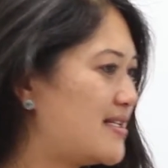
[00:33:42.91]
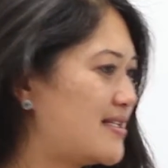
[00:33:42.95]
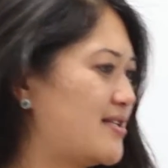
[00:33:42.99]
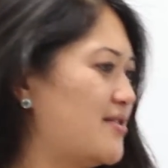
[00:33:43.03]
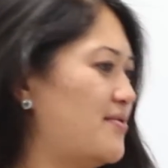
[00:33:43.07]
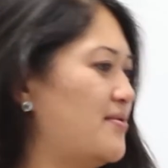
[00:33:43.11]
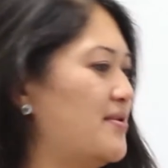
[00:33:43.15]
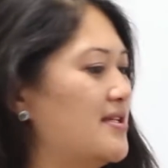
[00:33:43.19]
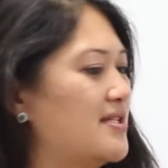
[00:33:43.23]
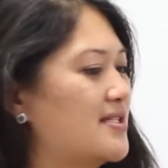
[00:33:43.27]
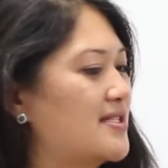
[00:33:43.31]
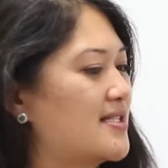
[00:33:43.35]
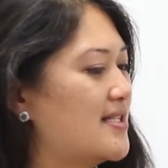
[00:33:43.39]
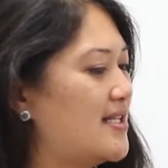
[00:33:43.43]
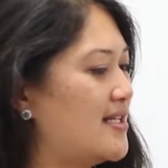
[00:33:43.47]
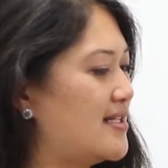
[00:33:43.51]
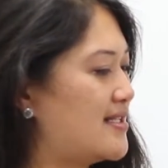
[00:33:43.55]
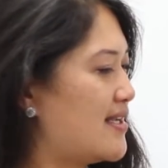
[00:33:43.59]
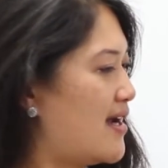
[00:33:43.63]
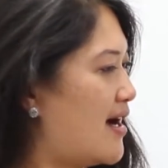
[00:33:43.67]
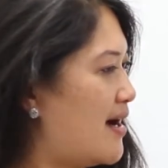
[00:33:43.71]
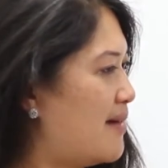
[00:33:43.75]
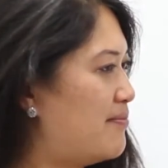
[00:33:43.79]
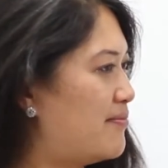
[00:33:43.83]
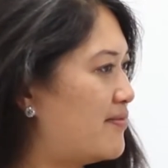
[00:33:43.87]
So it's
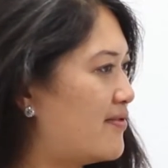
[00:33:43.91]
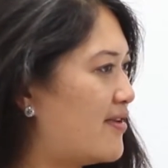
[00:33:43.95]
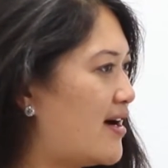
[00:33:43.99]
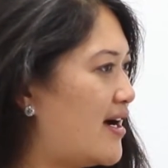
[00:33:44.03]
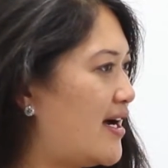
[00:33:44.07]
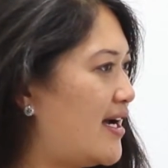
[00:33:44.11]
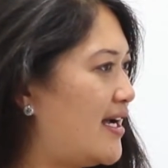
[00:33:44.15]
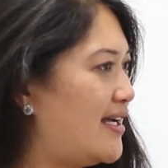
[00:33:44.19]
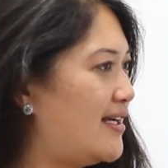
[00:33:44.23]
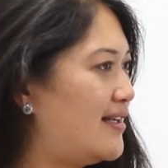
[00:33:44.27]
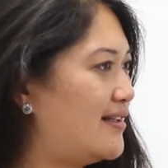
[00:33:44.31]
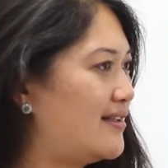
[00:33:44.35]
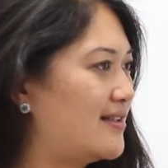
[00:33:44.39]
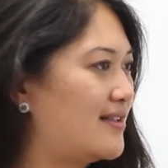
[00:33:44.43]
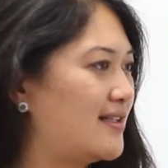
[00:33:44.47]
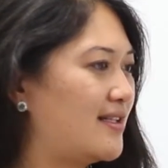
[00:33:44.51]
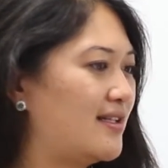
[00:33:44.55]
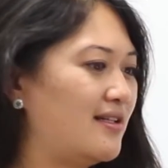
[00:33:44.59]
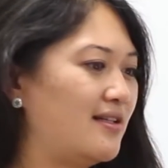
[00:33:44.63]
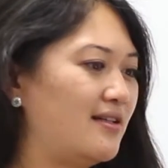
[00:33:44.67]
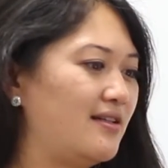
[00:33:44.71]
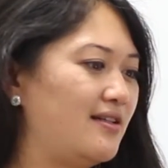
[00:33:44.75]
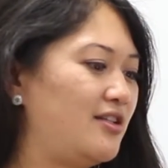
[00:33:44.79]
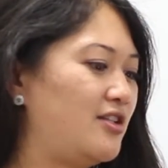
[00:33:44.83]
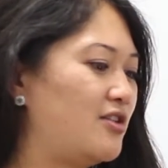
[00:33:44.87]
upright.
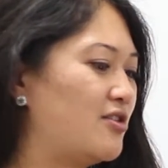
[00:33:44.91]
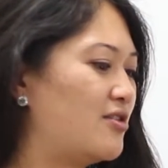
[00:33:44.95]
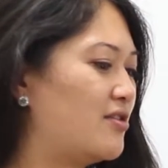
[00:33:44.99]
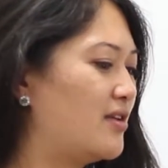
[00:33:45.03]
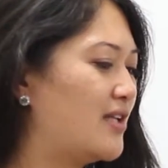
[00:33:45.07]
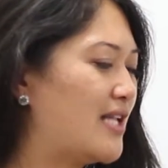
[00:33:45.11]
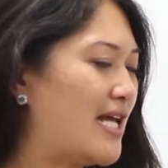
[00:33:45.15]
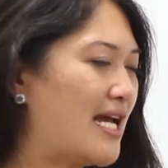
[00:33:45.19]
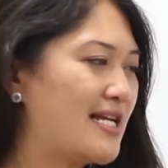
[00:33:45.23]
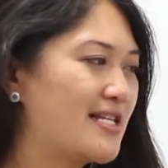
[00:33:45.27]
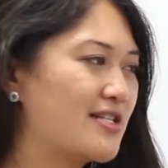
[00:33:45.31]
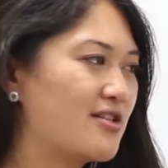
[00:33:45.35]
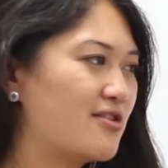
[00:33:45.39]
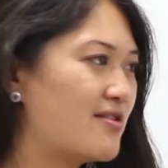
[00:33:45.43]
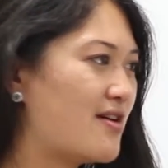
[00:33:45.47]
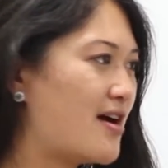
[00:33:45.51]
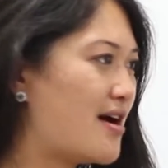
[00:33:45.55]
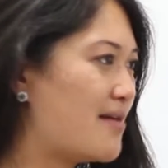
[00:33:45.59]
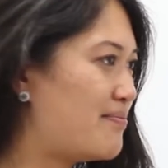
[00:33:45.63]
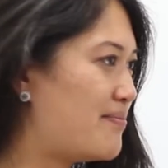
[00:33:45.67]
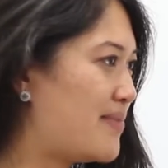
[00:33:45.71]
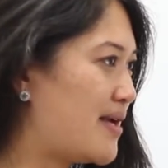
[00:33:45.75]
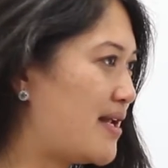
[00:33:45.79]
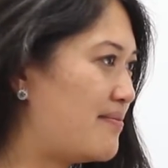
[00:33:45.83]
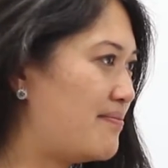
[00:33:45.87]
Mm-hmm. Your legs are
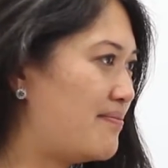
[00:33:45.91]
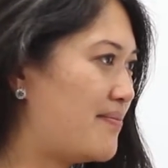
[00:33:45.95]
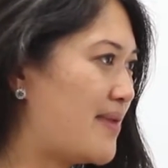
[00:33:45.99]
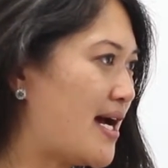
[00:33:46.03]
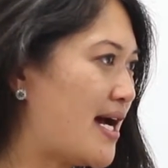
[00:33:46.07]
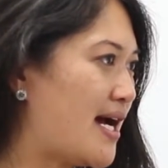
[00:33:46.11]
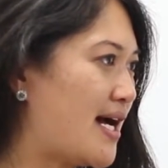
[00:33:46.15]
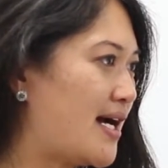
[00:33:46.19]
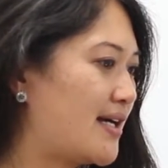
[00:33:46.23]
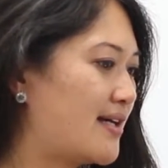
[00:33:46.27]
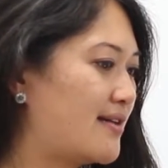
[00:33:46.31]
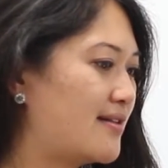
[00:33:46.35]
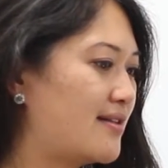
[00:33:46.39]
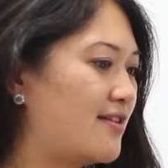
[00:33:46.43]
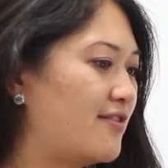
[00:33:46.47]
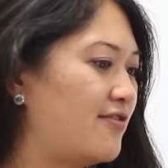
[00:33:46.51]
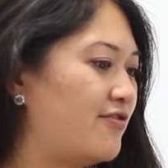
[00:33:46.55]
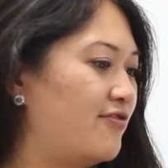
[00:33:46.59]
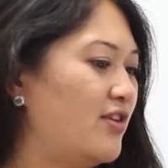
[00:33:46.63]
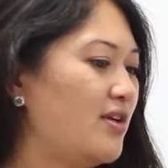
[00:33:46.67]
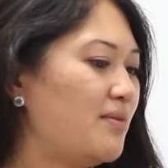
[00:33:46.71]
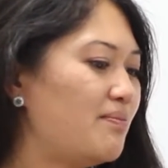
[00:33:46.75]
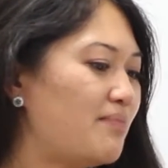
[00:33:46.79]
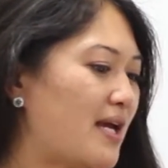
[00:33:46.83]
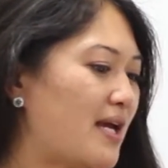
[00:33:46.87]
not bent back. The foot